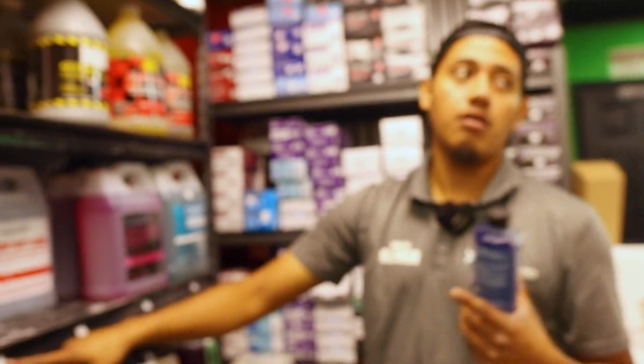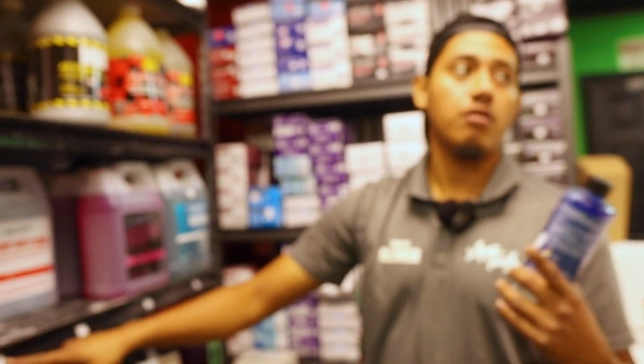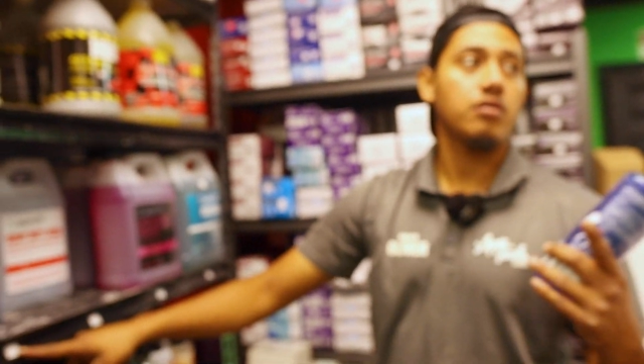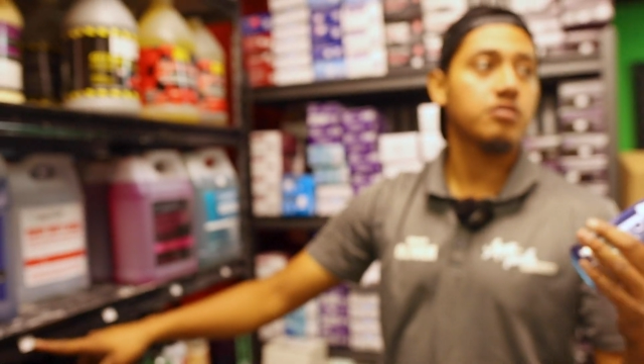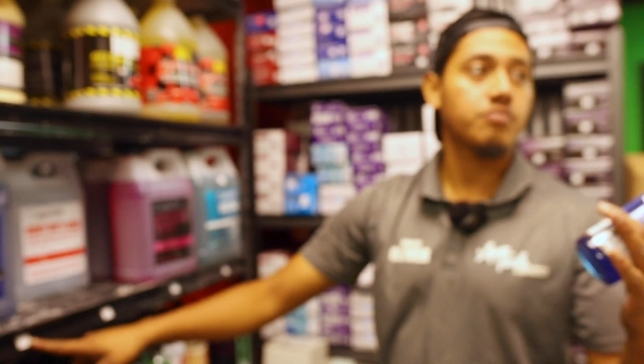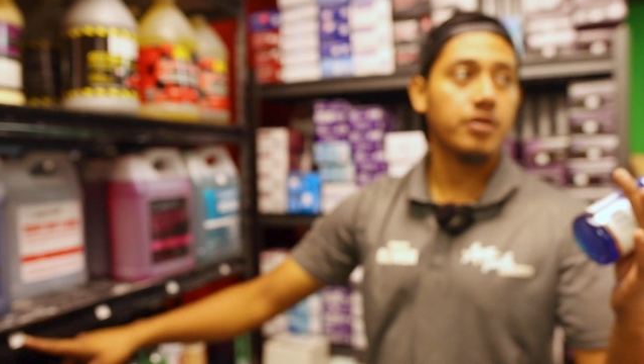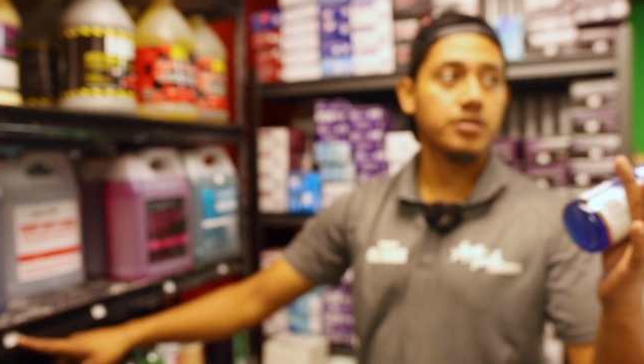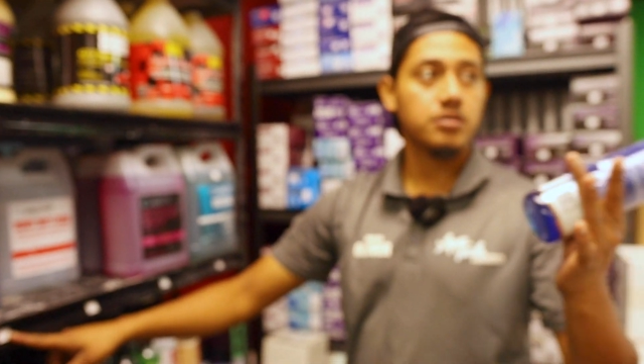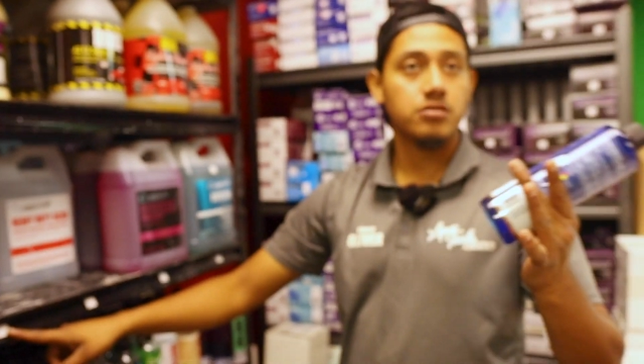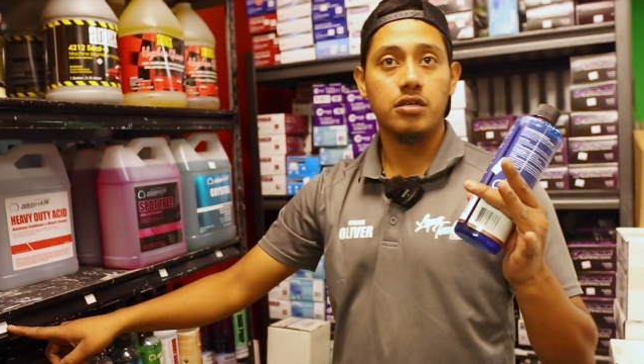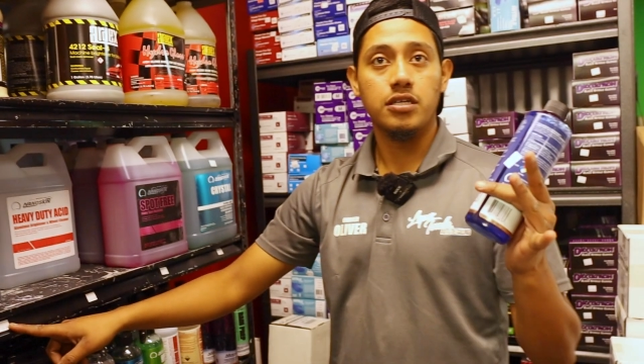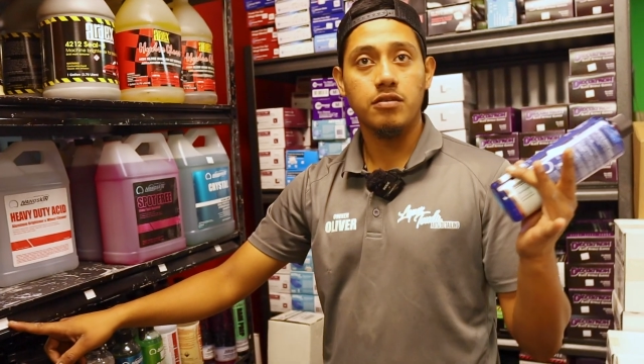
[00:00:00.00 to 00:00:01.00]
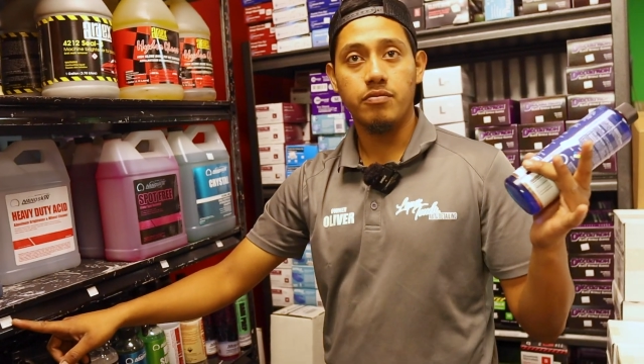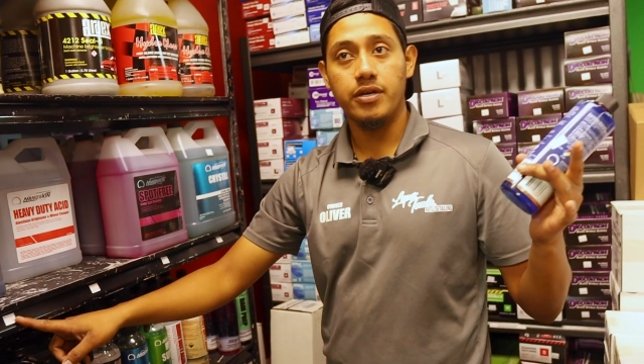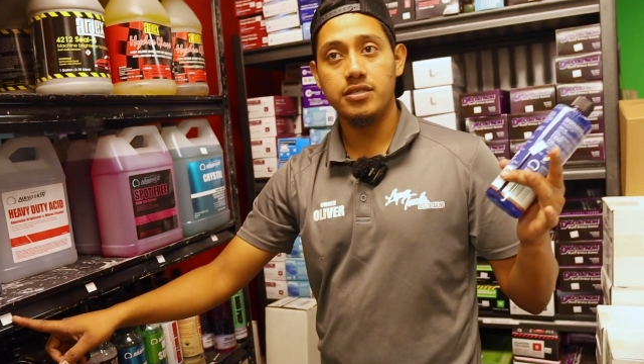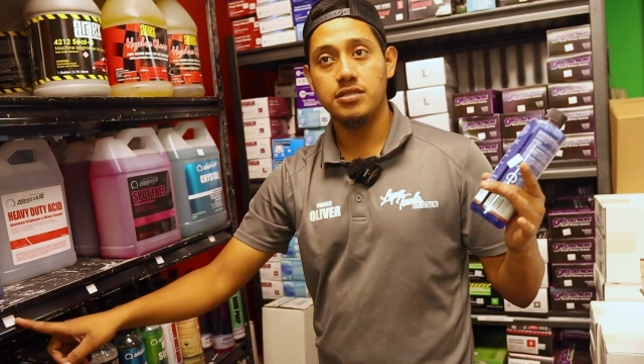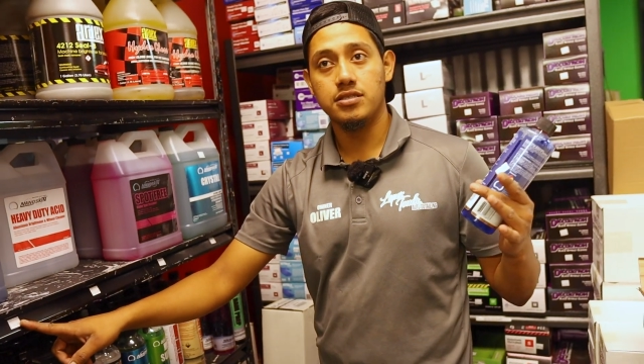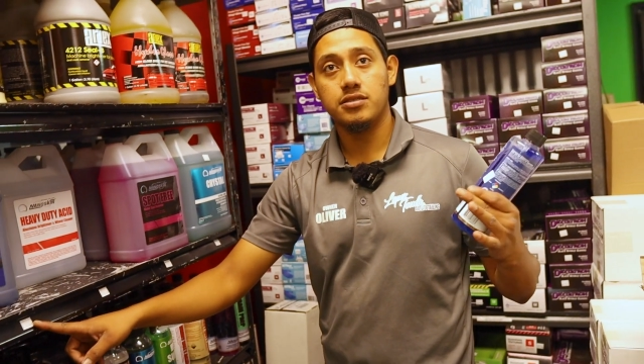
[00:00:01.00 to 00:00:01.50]
All these prices are good
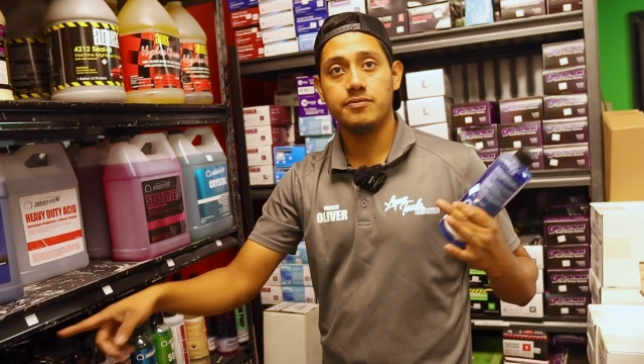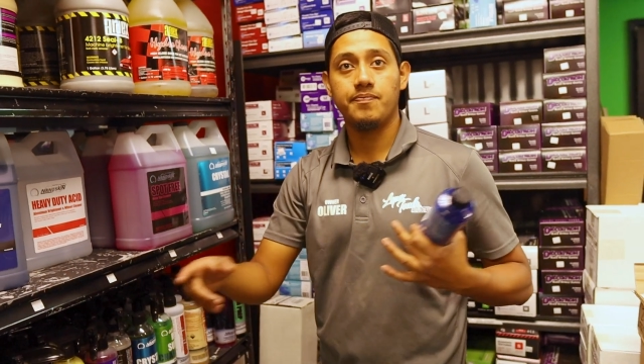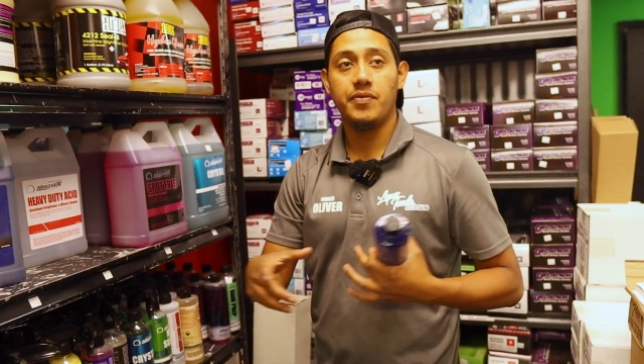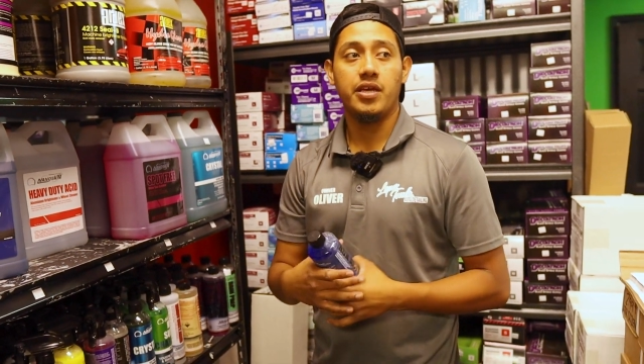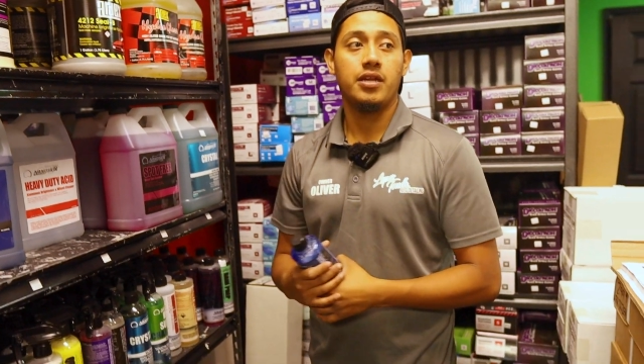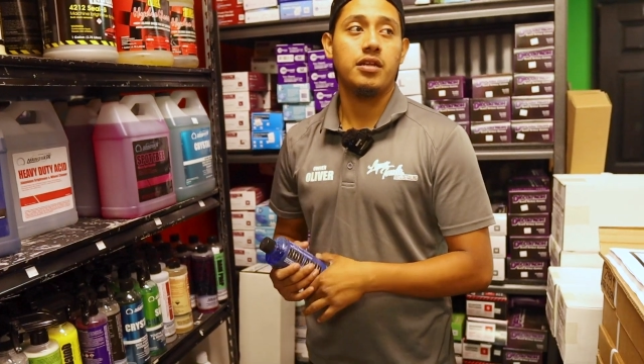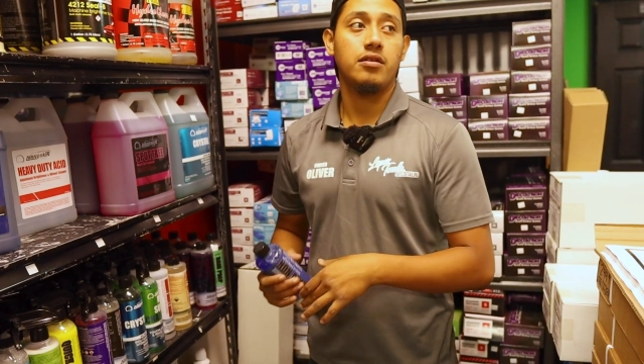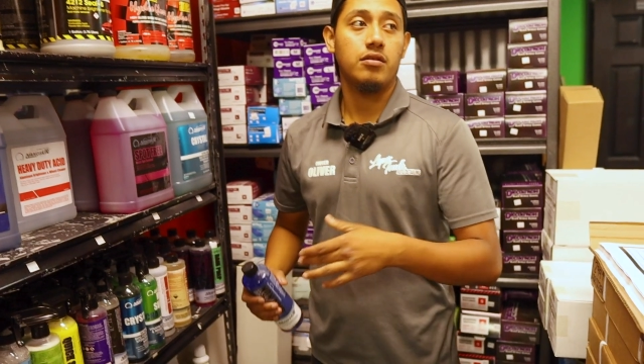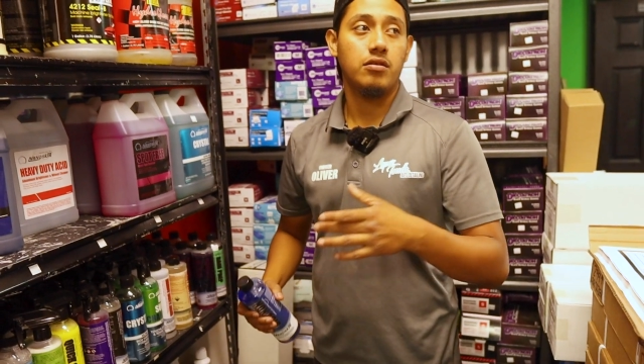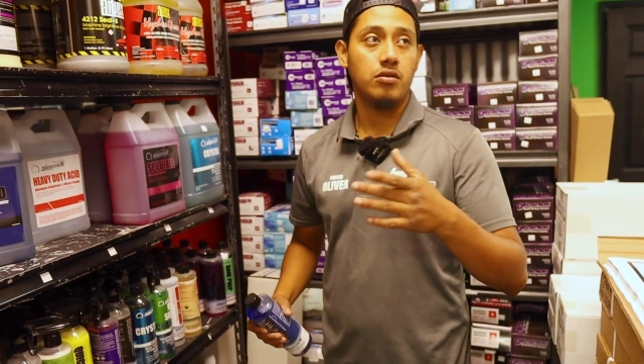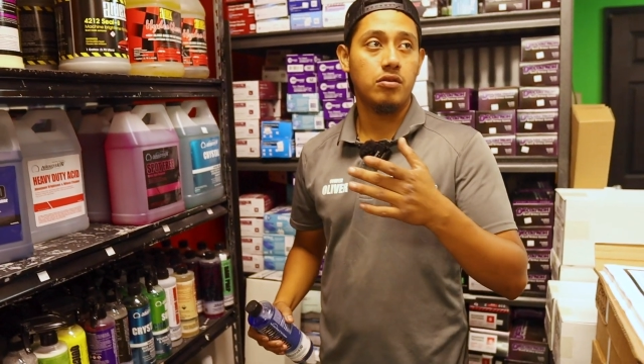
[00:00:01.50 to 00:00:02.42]
prices. And then